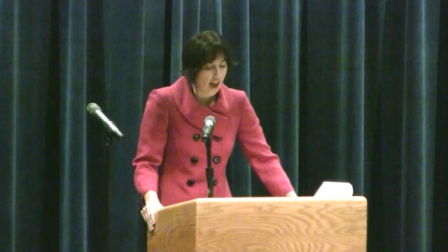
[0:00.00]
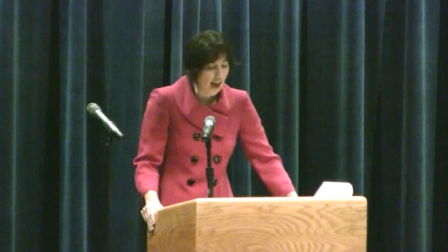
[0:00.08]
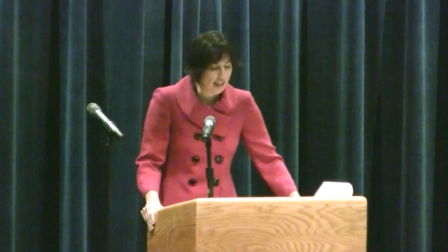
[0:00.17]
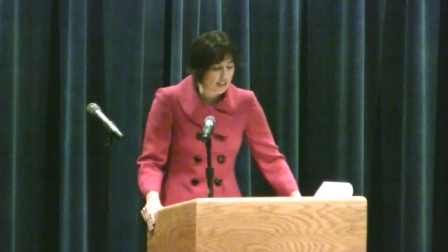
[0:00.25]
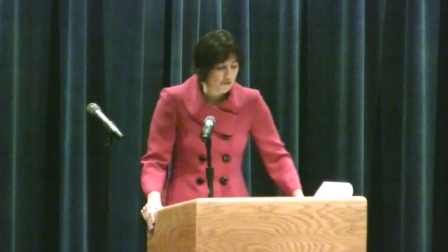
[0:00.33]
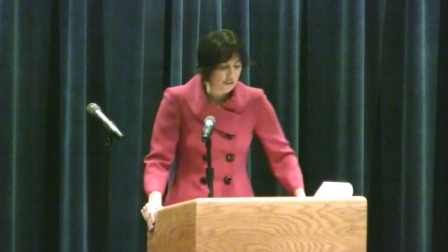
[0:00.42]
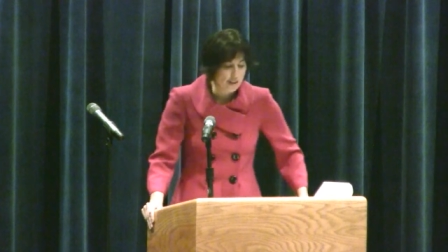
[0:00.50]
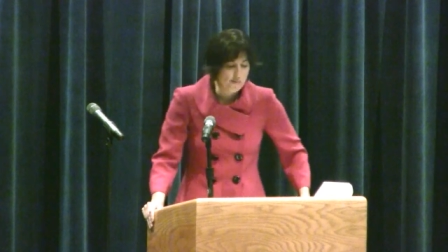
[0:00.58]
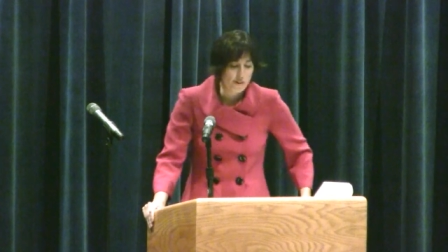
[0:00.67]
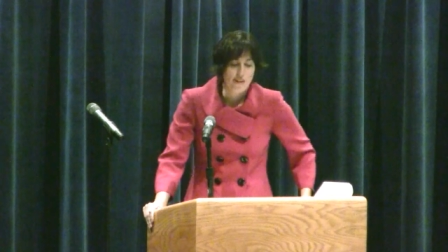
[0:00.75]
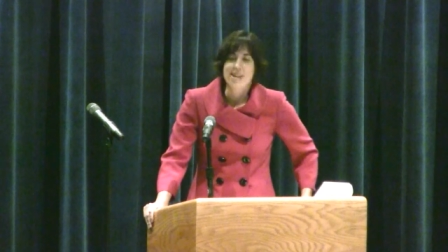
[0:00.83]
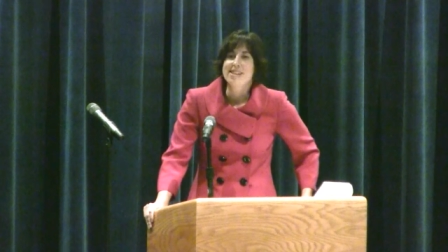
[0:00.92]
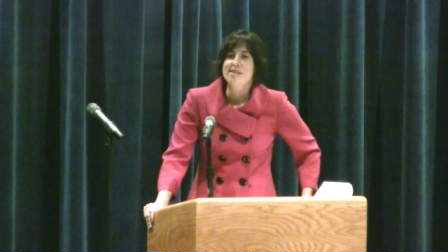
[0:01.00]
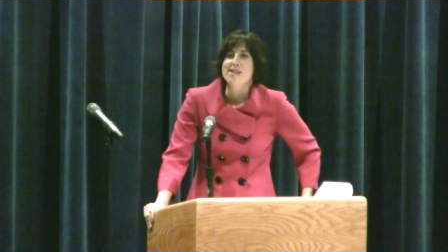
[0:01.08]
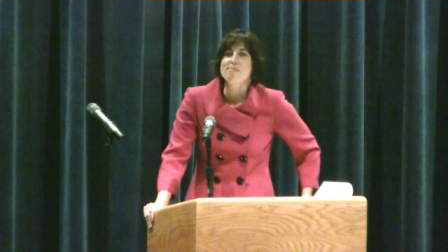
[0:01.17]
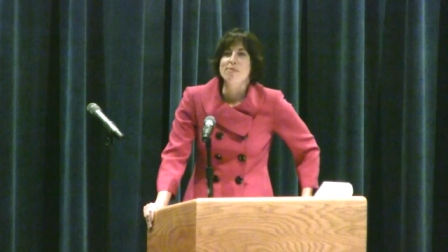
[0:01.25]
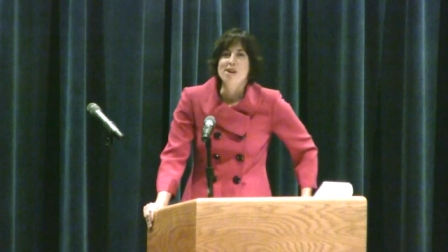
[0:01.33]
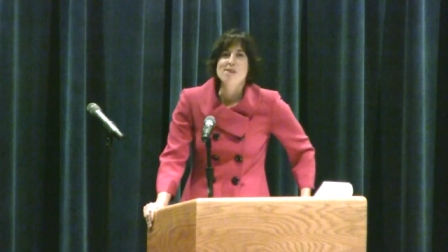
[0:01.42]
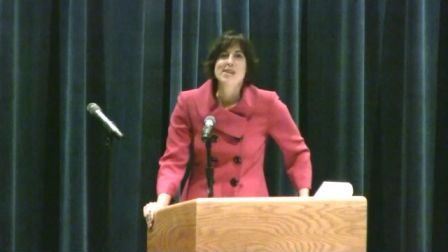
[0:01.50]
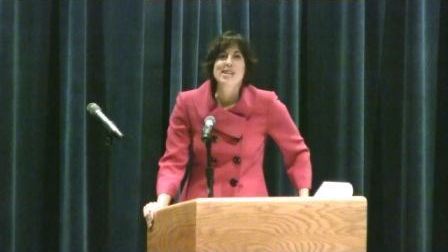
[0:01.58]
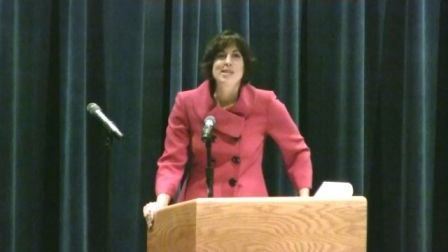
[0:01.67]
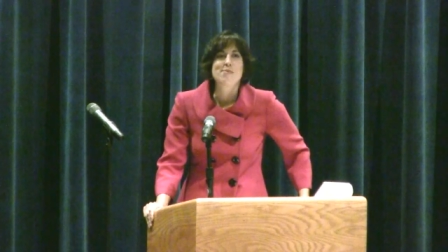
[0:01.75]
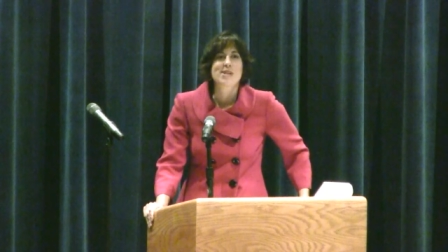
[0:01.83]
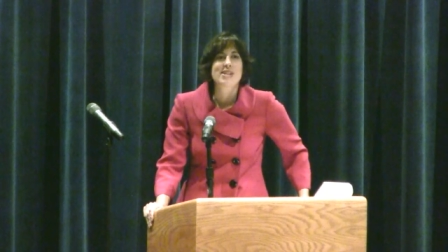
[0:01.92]
As for employment
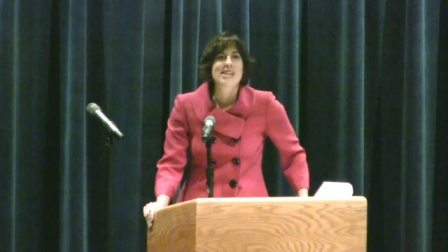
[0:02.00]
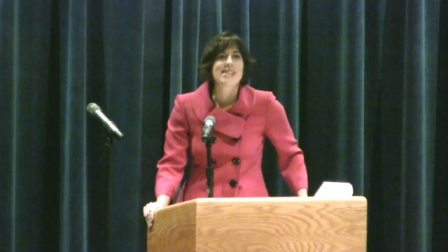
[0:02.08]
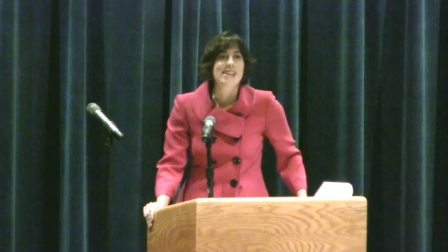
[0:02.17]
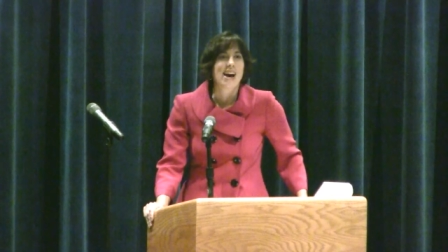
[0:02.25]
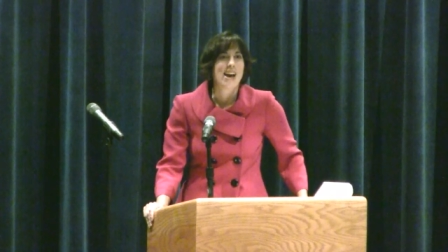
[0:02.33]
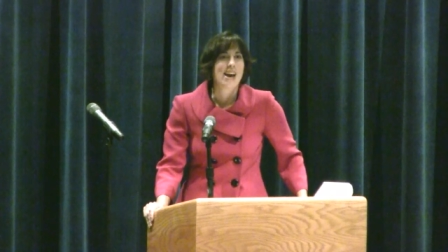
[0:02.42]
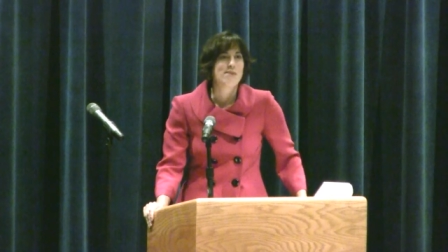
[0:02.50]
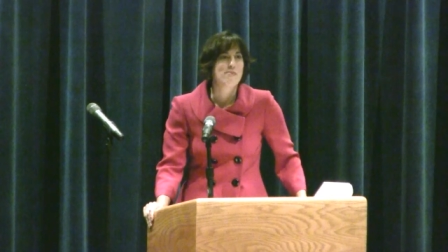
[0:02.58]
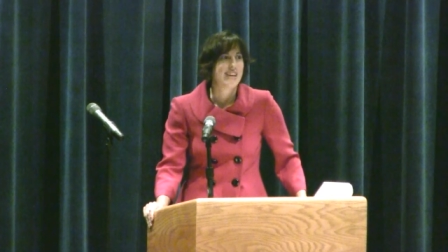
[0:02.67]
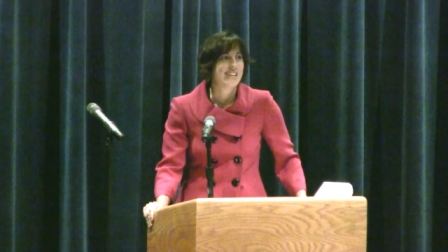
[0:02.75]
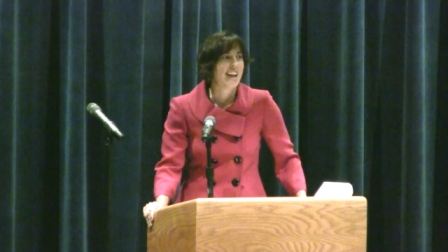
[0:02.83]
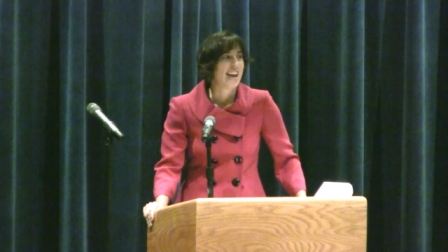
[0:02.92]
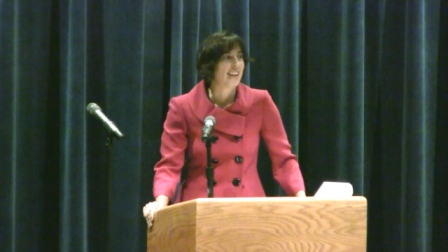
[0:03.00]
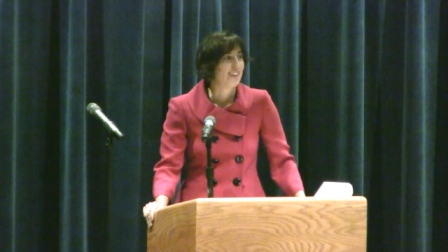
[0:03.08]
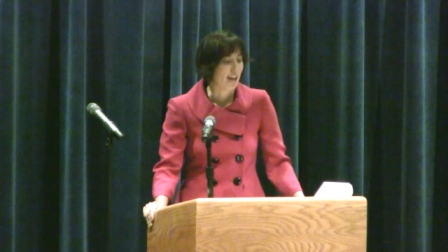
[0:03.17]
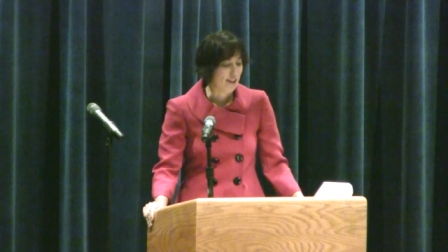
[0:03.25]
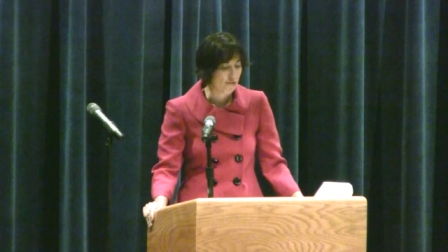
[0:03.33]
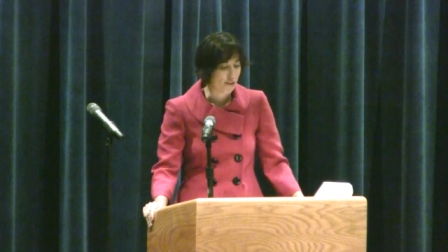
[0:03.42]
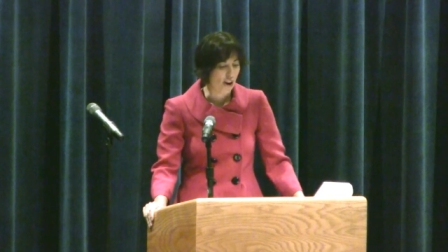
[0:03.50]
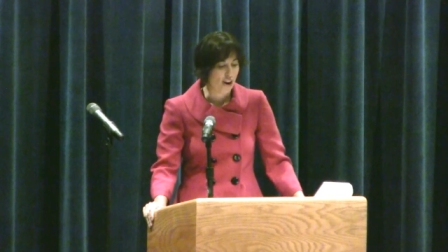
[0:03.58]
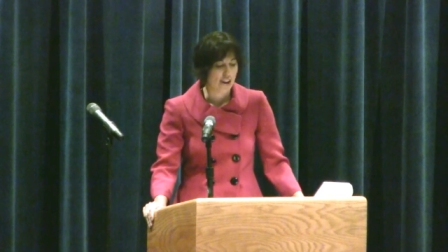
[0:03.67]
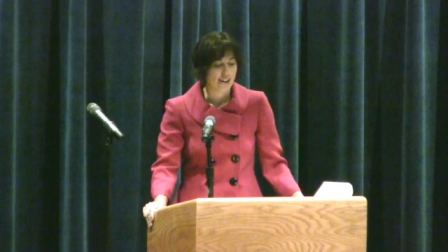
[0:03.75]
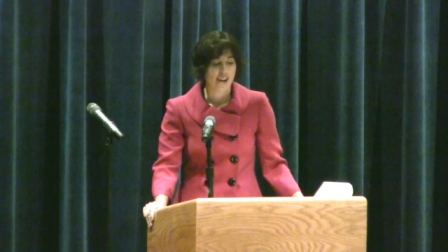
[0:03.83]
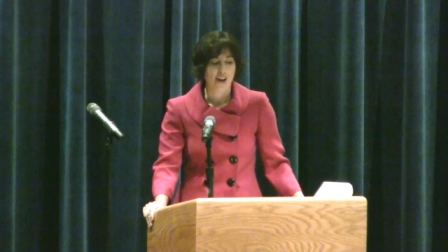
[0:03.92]
experience, I had been a
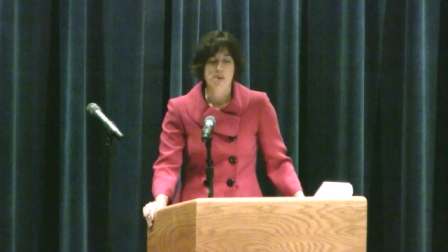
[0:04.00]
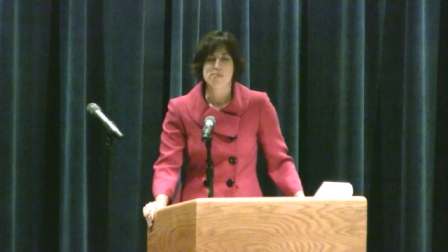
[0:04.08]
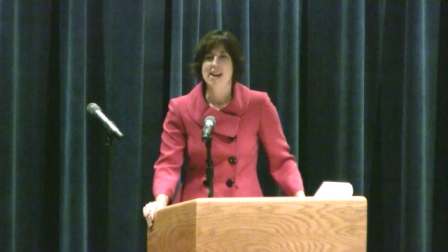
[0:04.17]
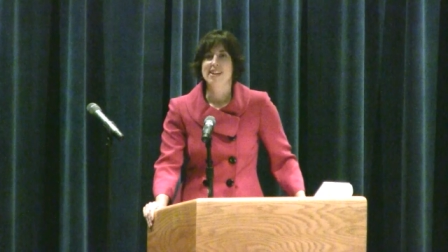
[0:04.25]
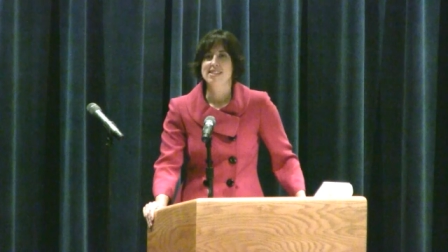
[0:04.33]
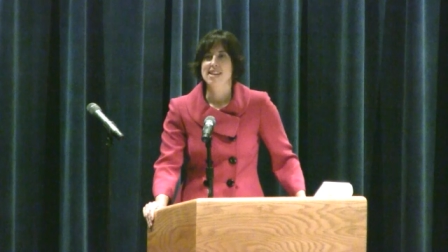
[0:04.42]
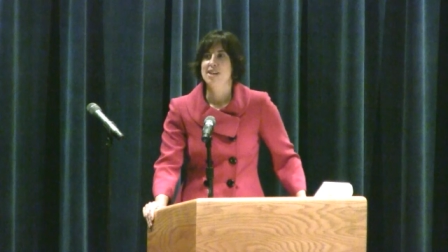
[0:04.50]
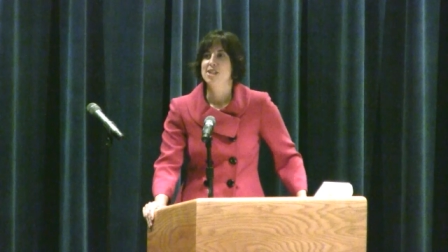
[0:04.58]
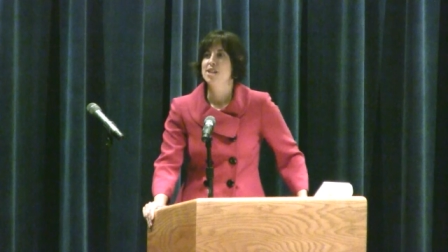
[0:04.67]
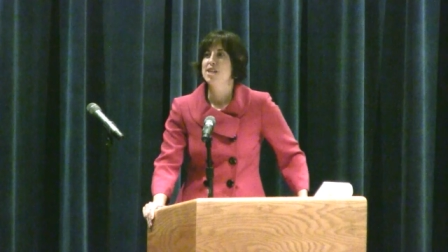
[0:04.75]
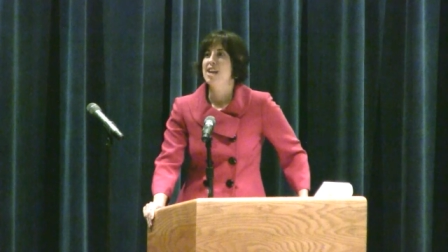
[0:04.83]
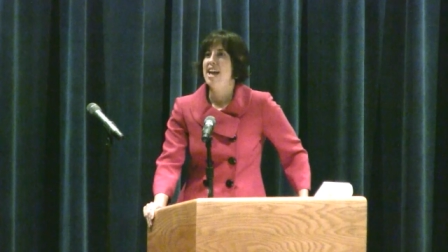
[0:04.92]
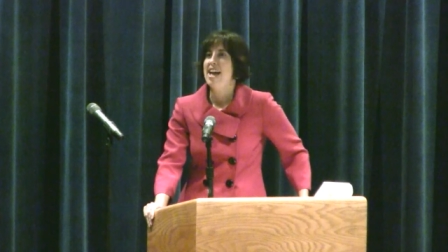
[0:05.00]
lifeguard, a bank teller,